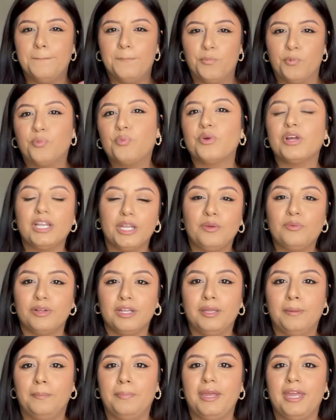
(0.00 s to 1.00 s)
really,
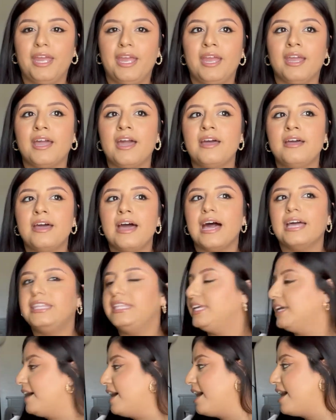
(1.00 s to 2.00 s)
really big I
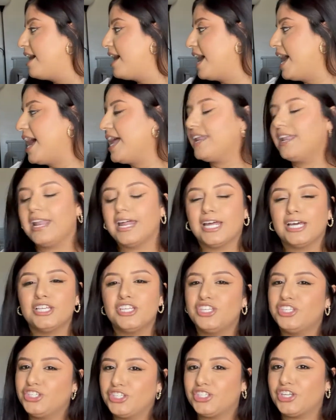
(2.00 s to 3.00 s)
think I had like a
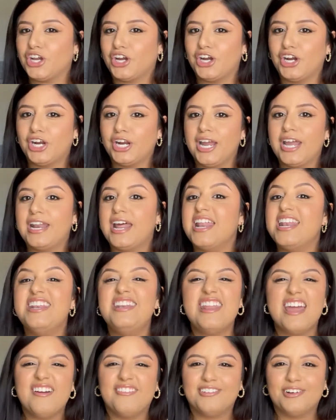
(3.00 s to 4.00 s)
skirt and I
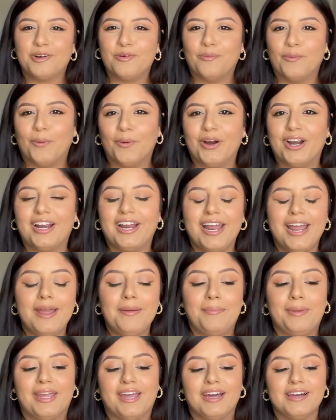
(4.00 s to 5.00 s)
never wore
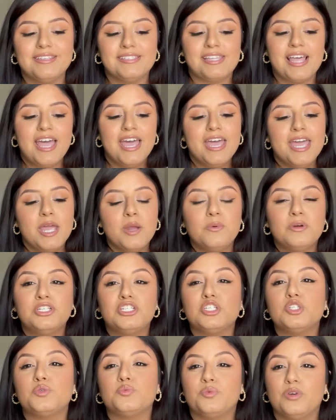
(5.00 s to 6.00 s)
it because it was
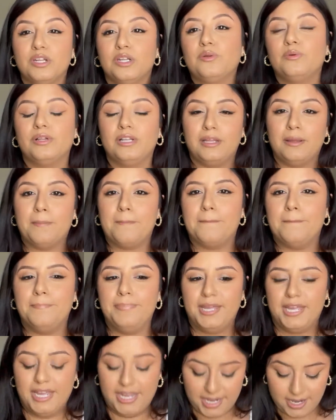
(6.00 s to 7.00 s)
just really, really
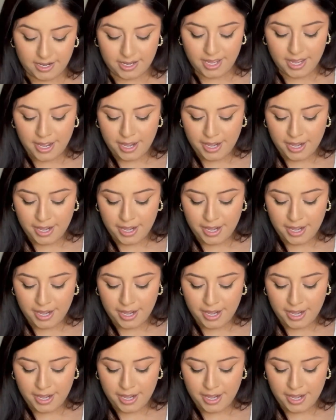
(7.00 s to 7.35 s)
big.